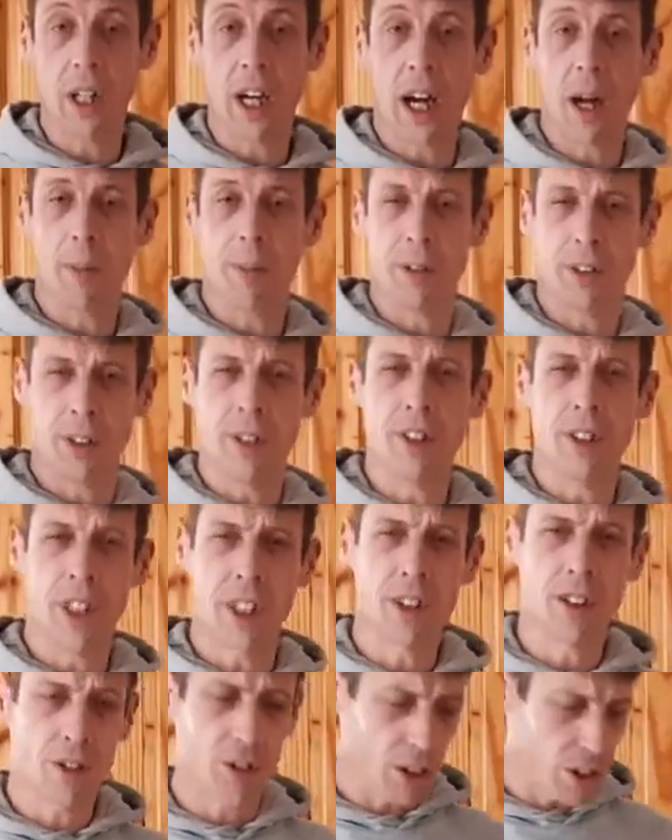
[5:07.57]
carpets in the
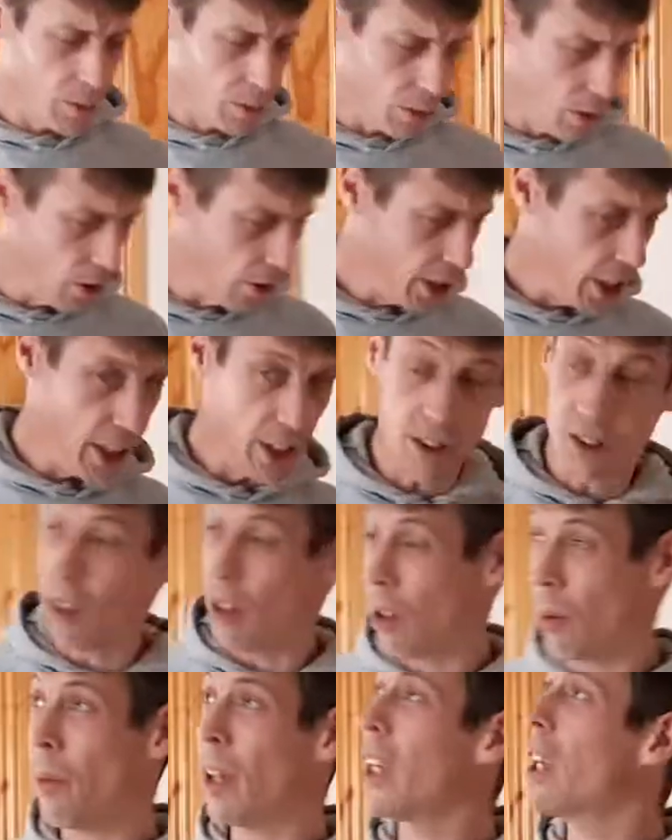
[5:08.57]
next 3 to 4 days. So
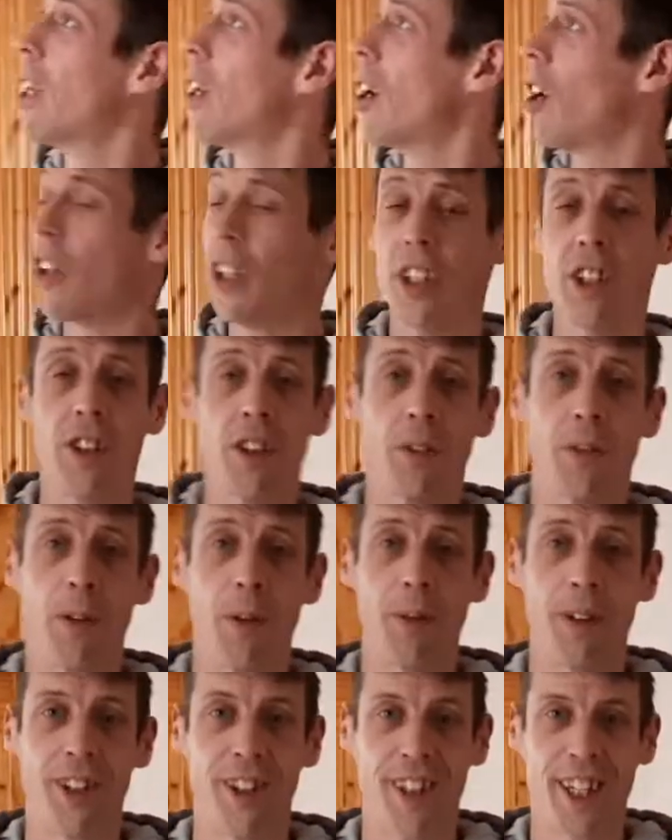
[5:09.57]
it'll make it a lot easier
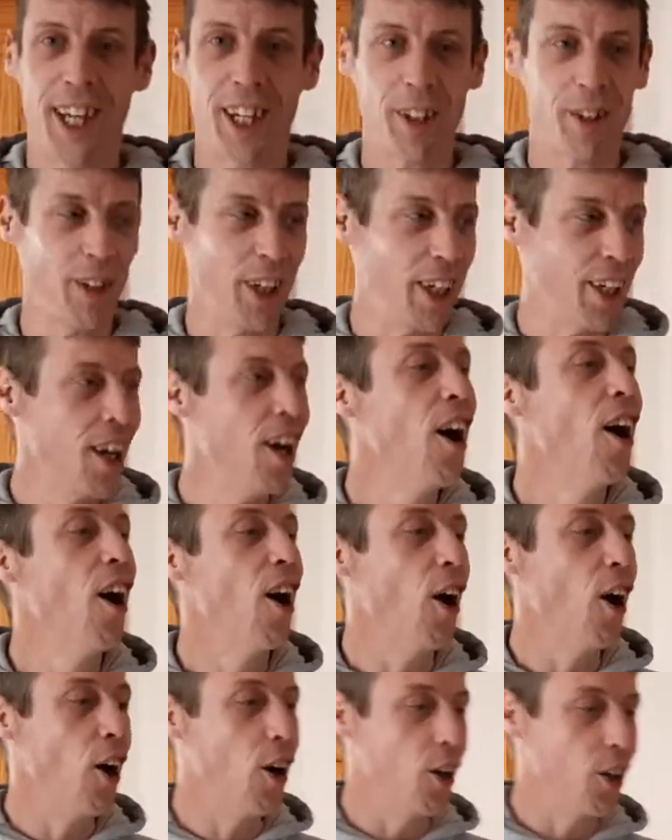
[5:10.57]
for me to decorate.
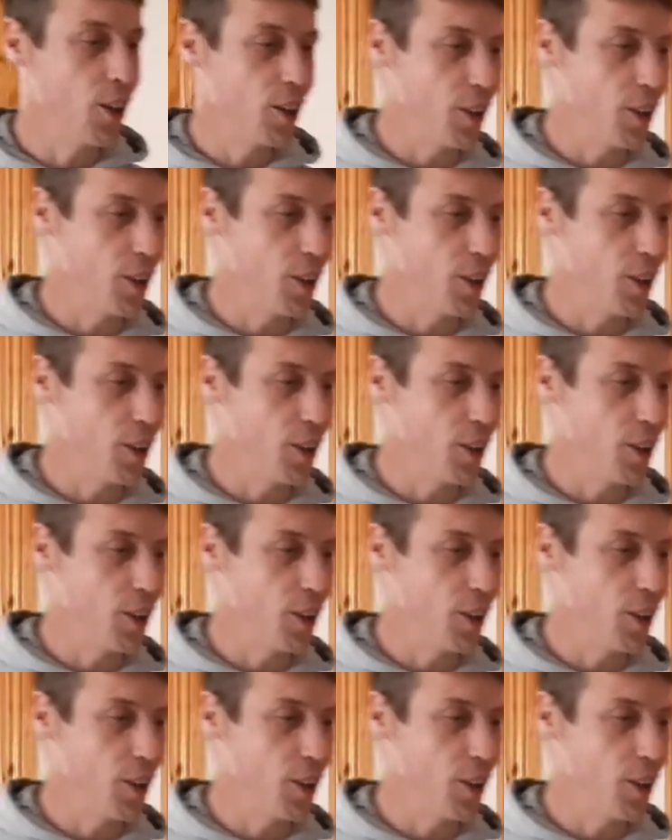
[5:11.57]
Oh,